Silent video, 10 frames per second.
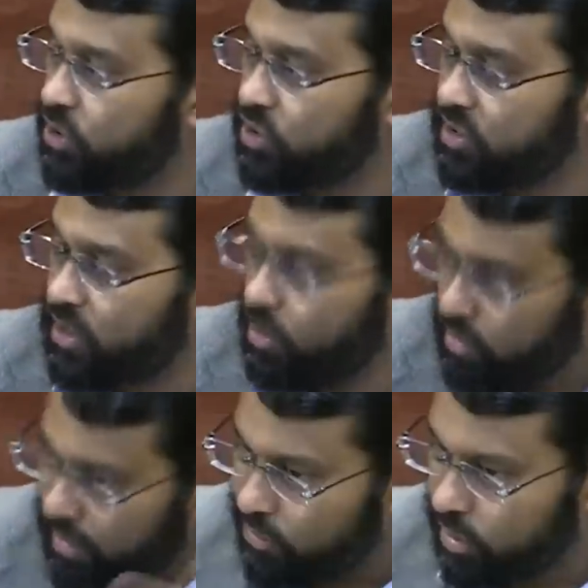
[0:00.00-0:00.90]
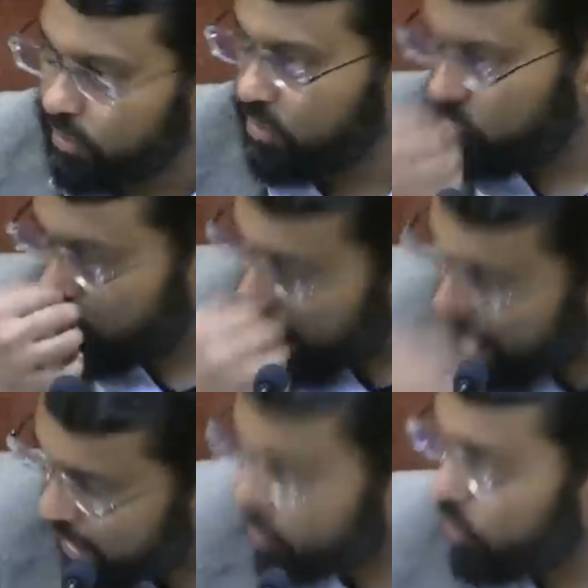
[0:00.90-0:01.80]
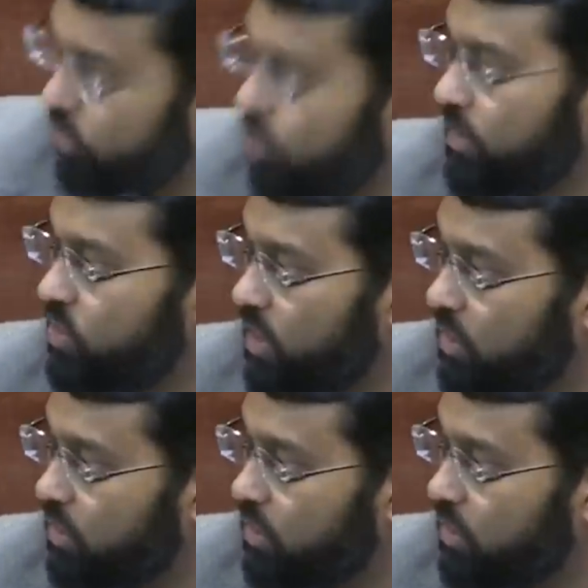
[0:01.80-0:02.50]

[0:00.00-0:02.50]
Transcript: because they would let their beards grow and grow their mustache